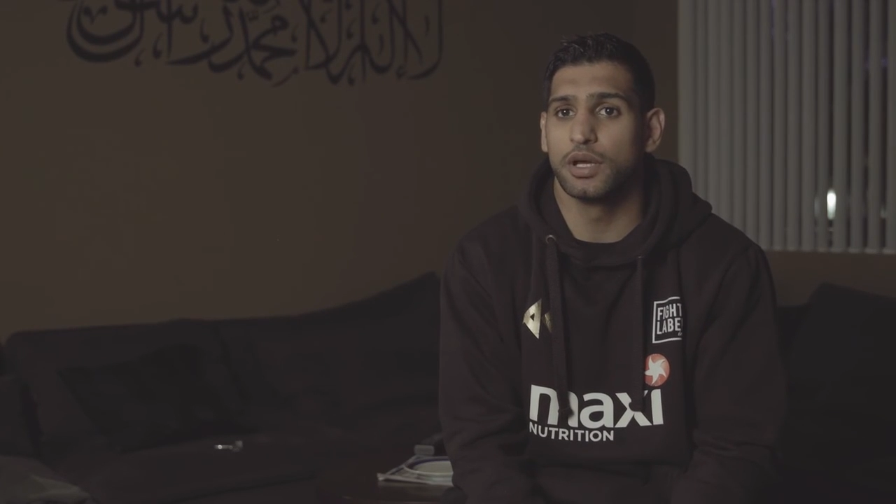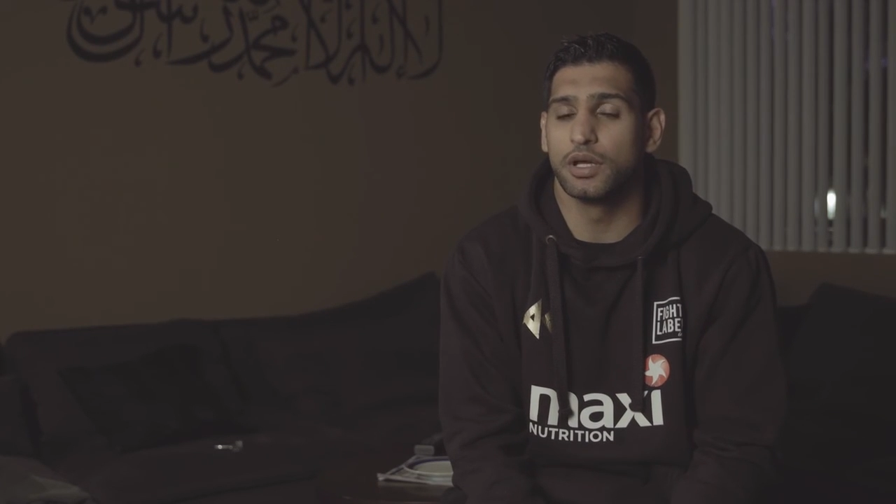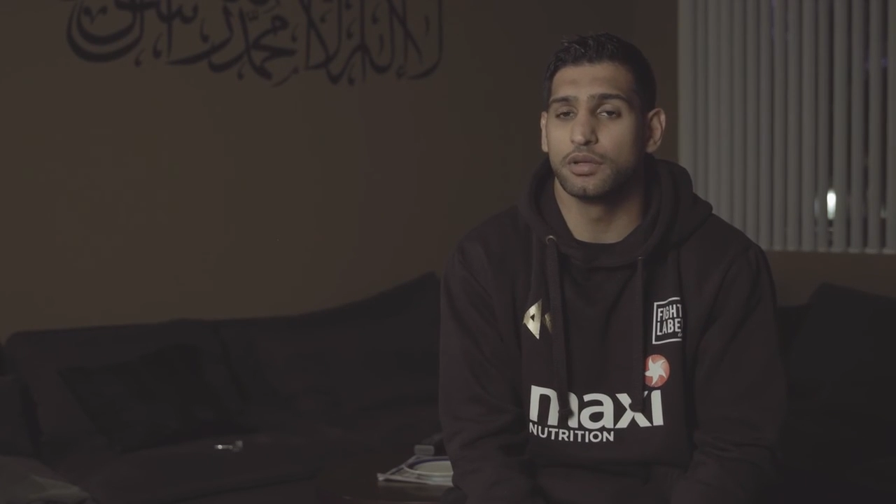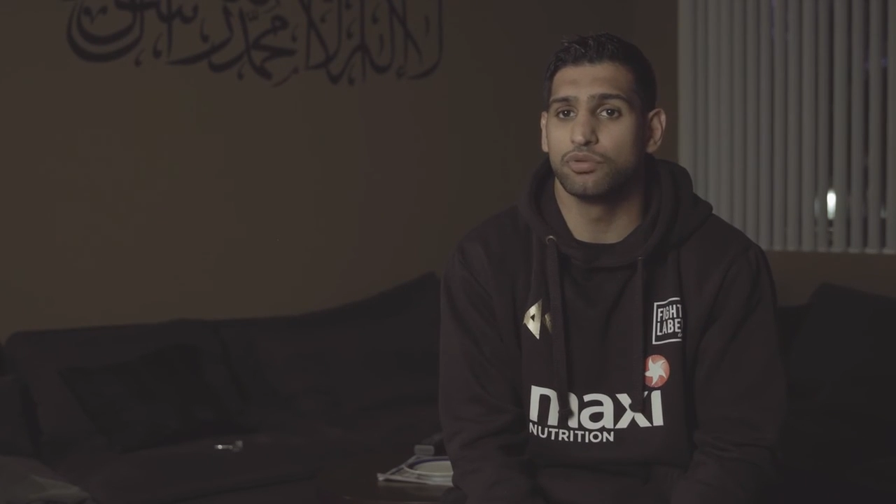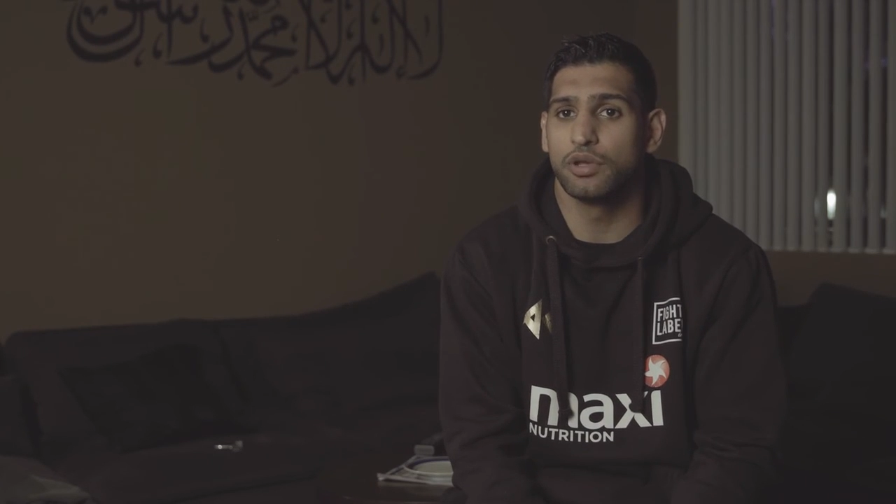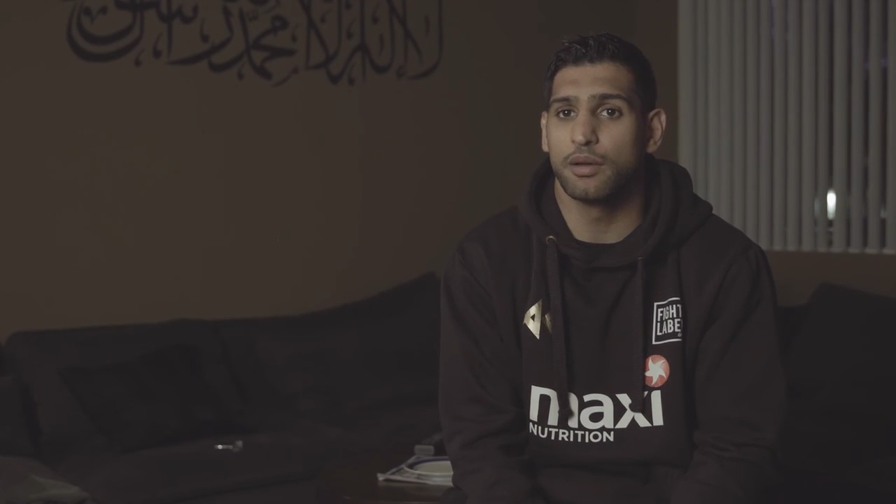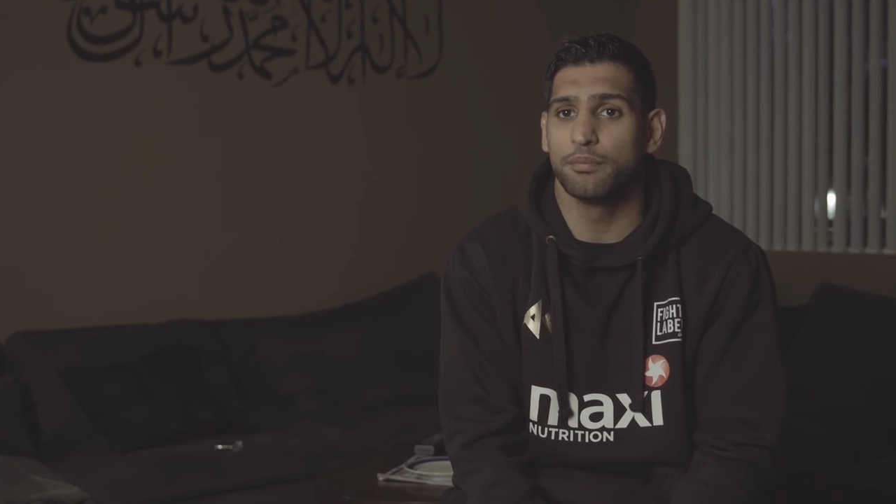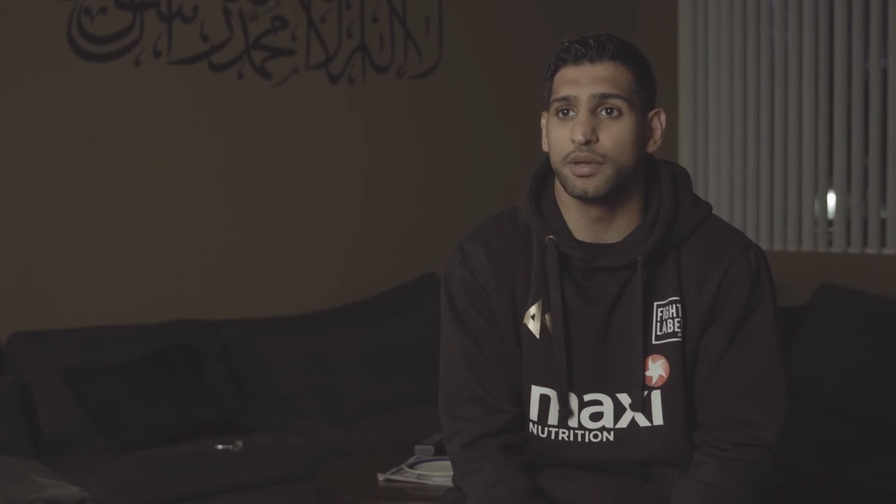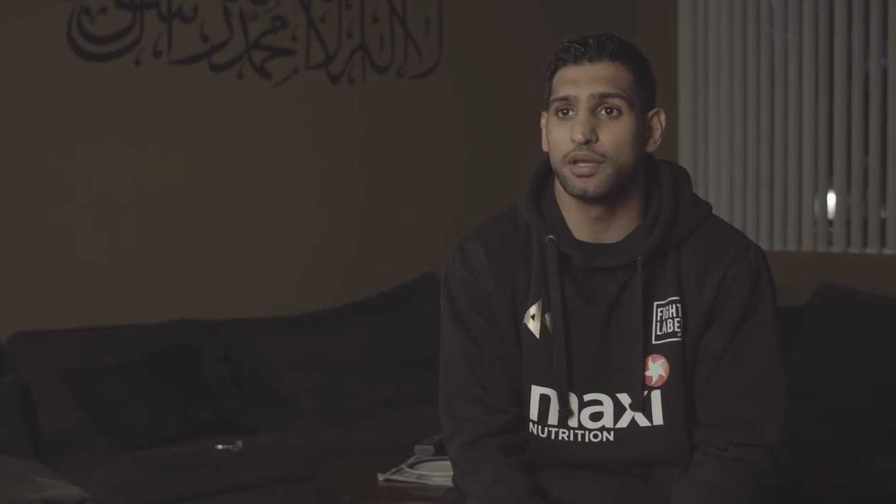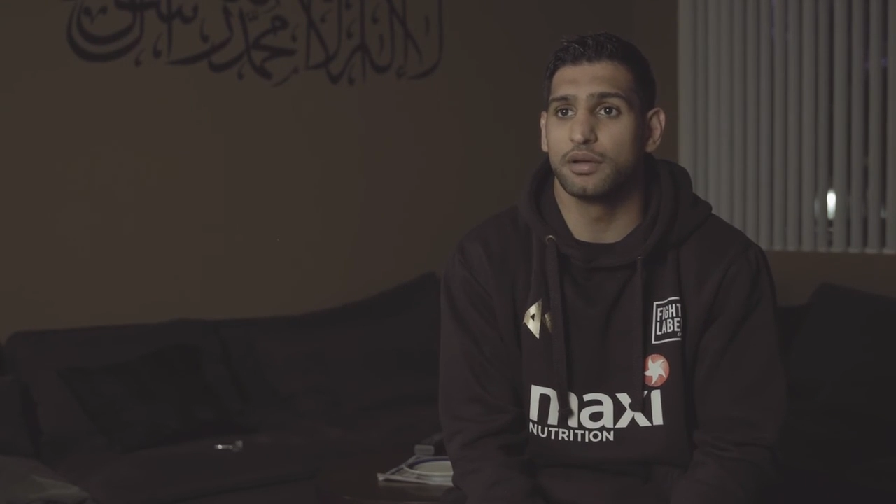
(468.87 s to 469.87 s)
to
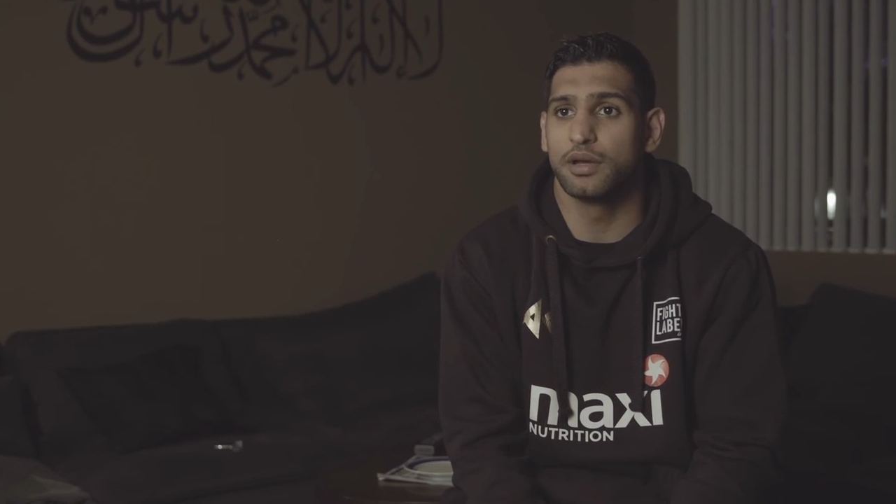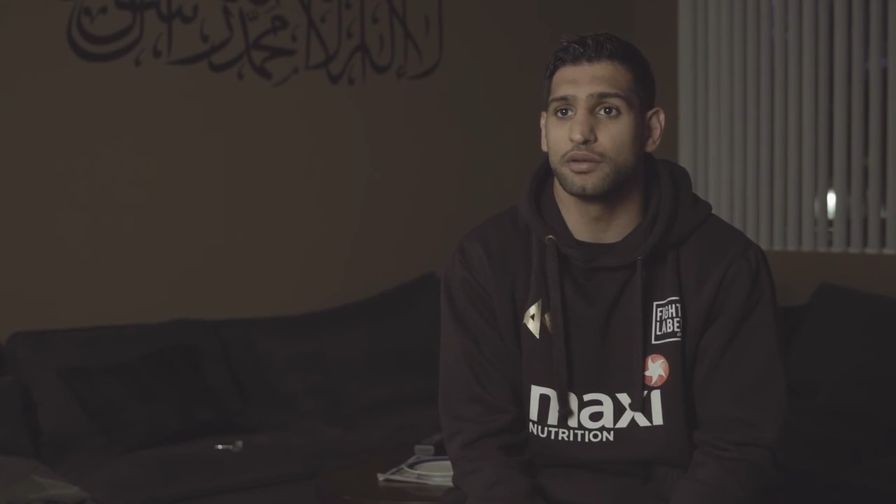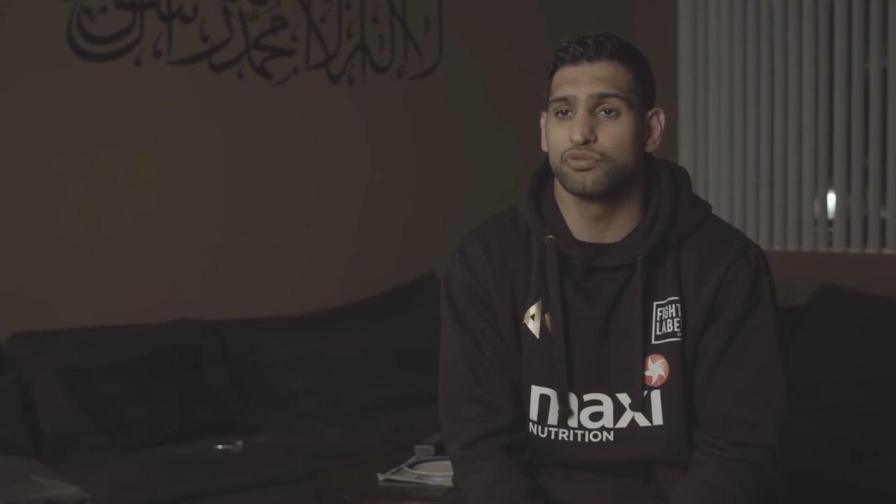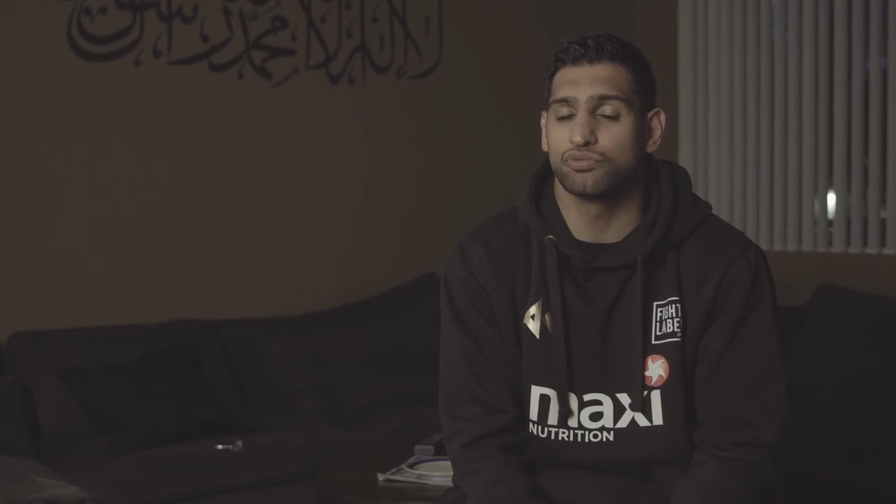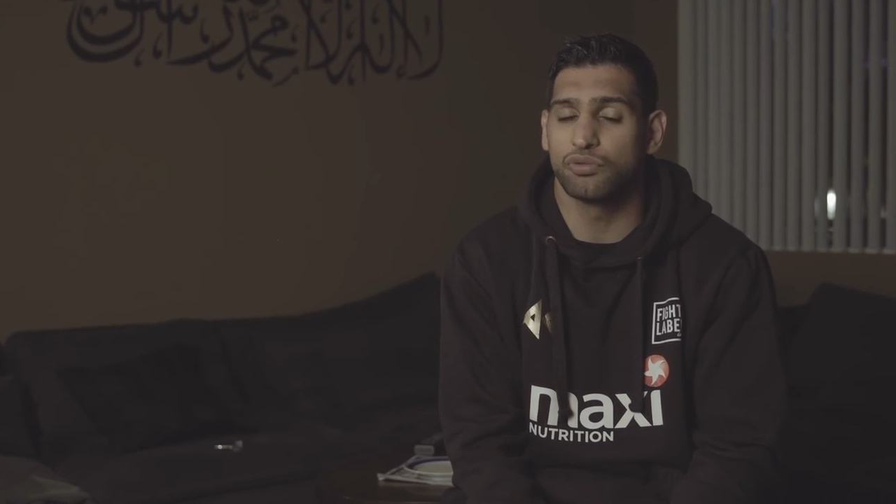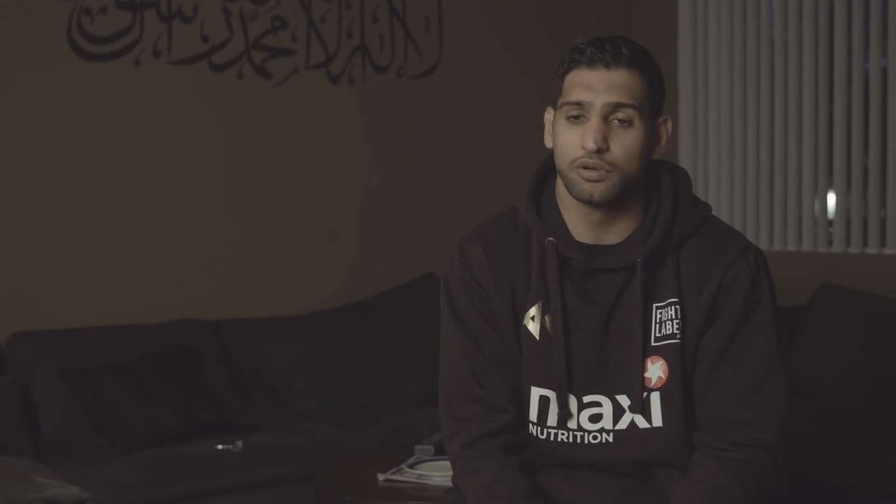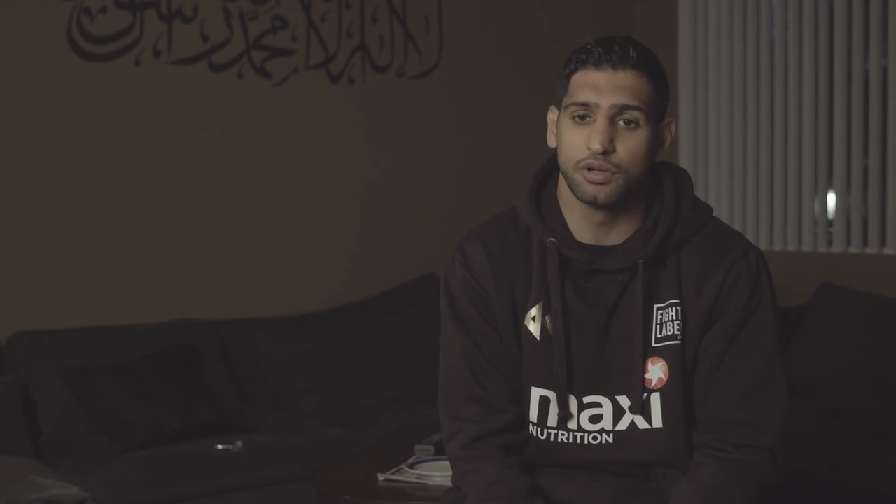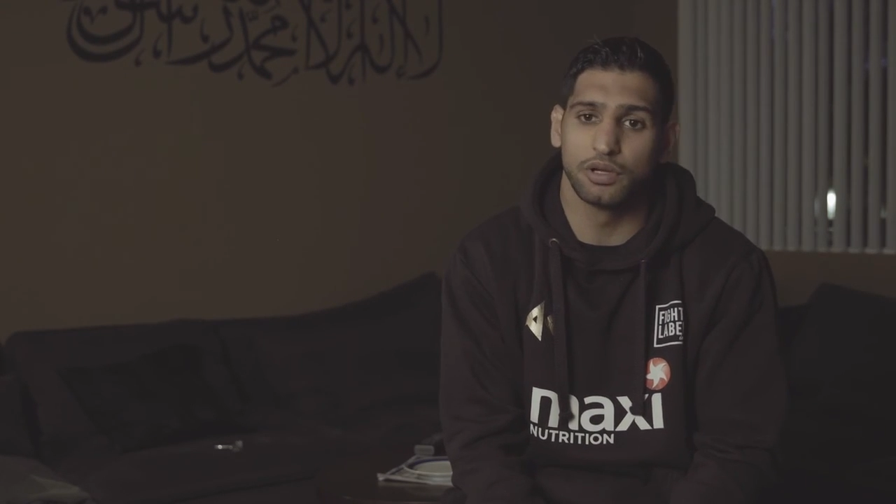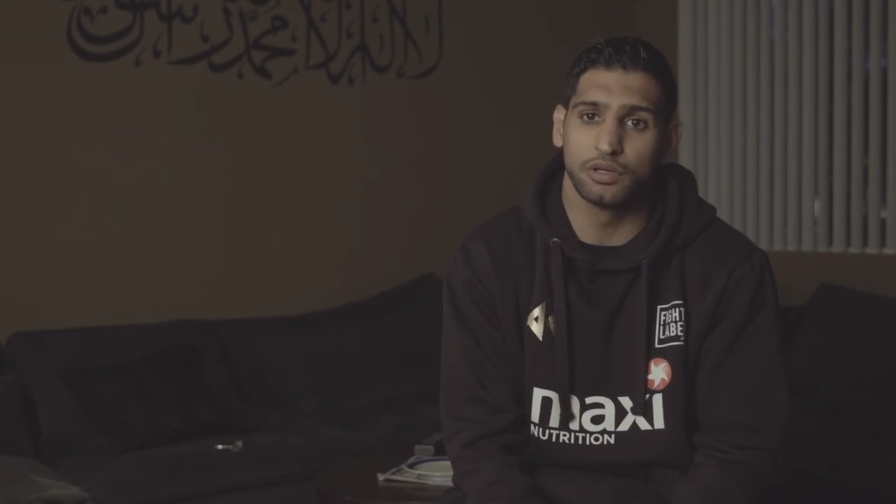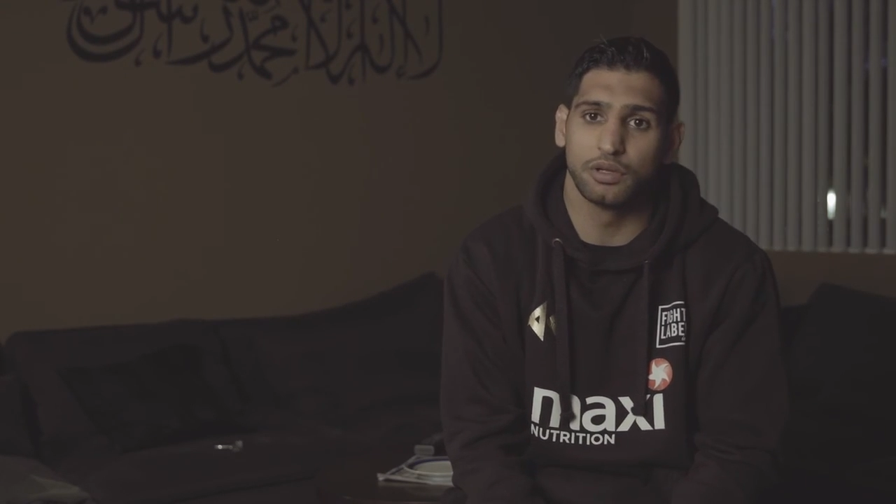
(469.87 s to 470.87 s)
get bigger and stronger,